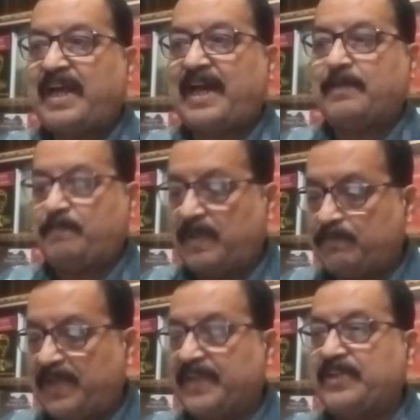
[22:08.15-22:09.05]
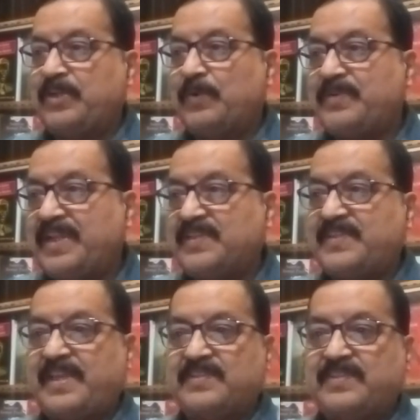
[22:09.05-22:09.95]
are public
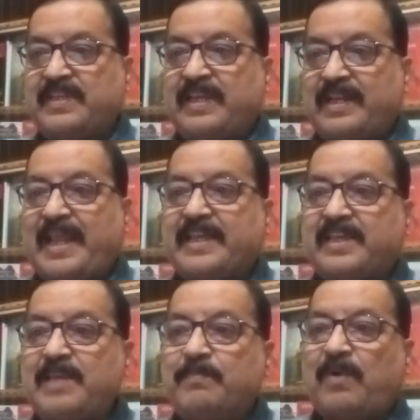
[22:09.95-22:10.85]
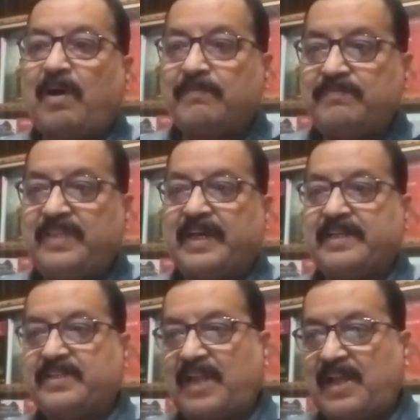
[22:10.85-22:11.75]
notices like keep off
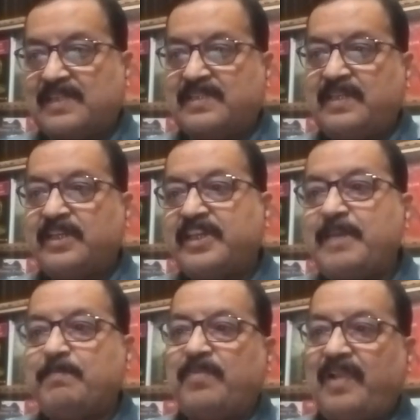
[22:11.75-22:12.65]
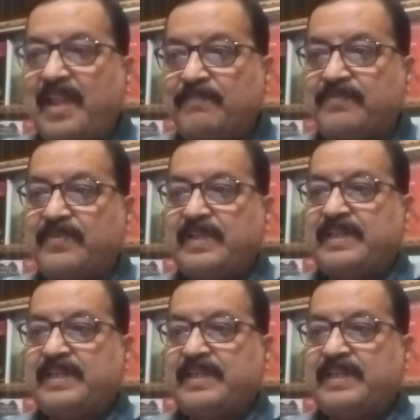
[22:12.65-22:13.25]
the grass, keep left,